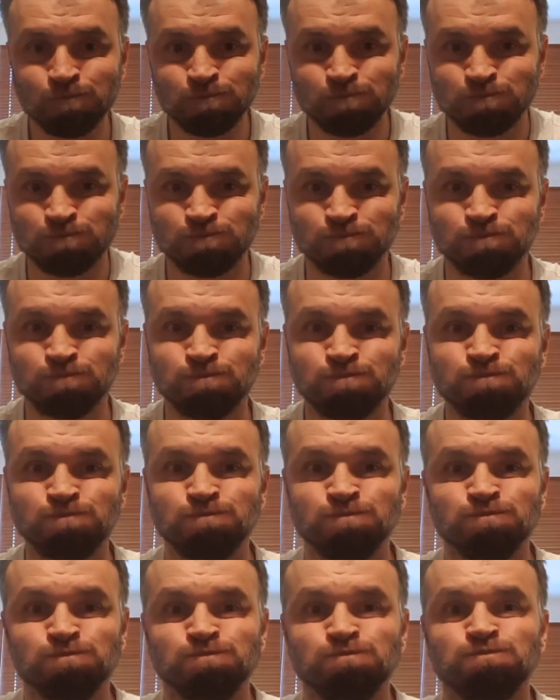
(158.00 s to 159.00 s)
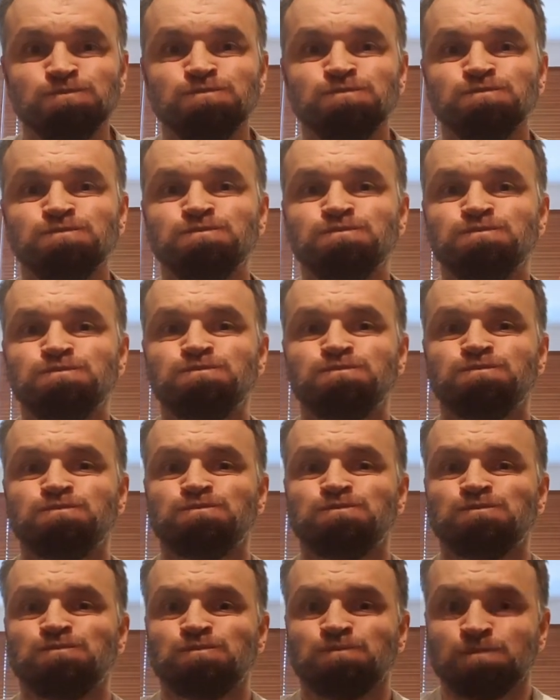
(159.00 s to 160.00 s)

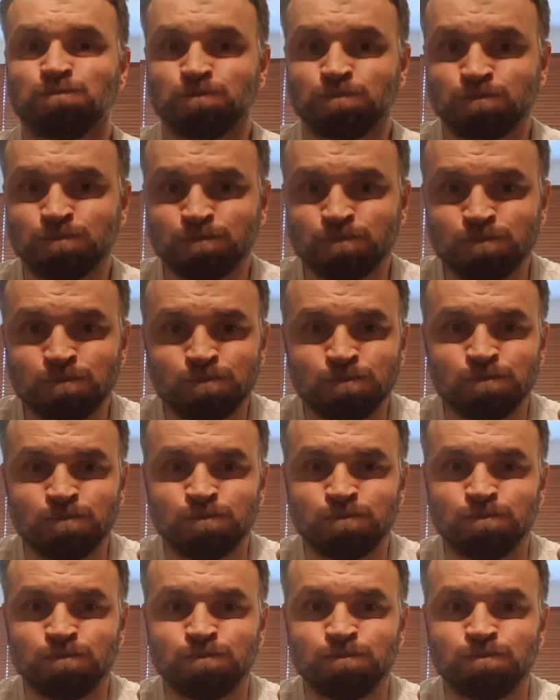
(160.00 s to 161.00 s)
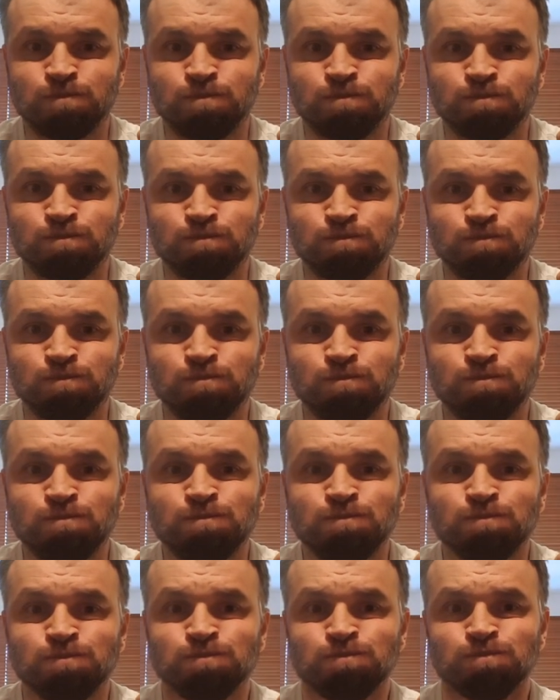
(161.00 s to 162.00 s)

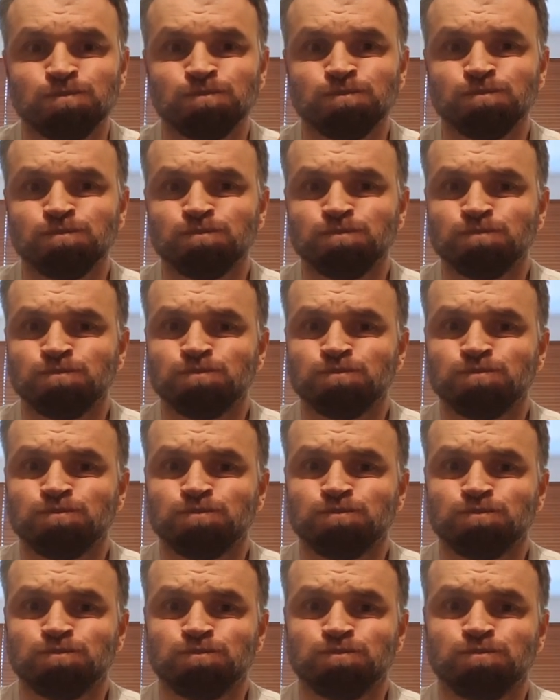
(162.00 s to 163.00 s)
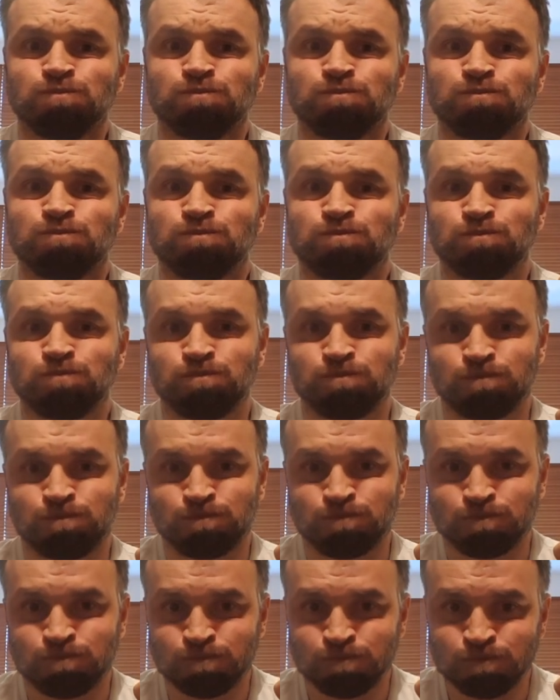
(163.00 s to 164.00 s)

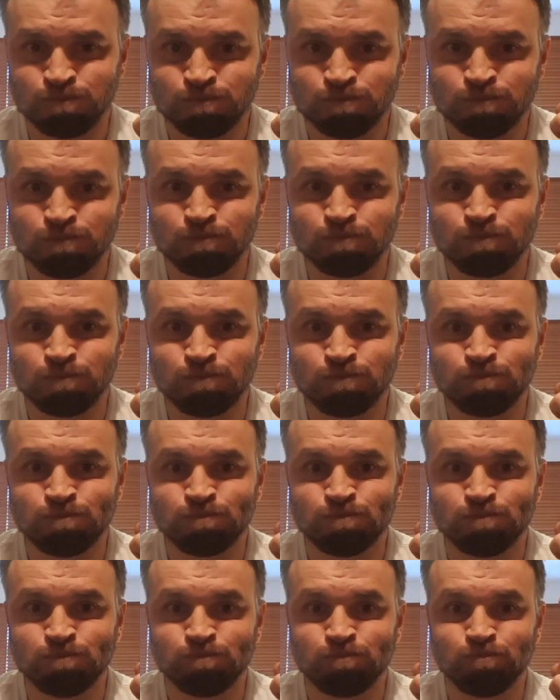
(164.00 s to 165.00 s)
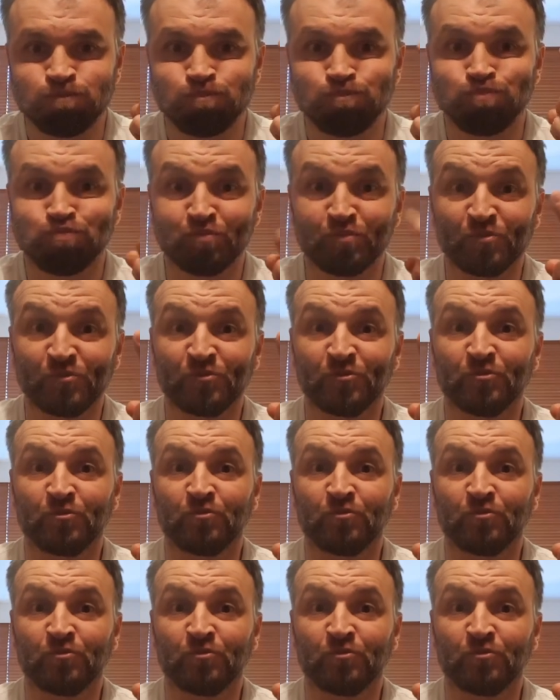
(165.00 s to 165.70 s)
(no one is talking)